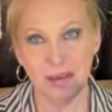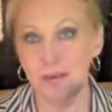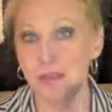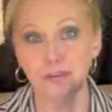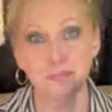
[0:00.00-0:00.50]

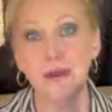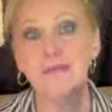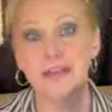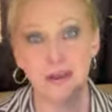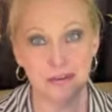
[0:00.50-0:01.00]
You've
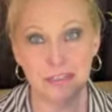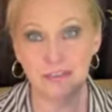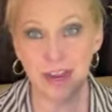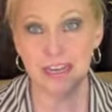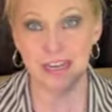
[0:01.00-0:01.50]
probably already
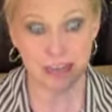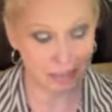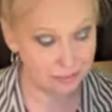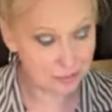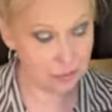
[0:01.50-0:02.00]
tried it
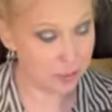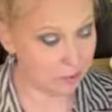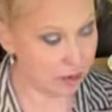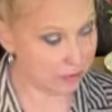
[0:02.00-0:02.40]
because it's been around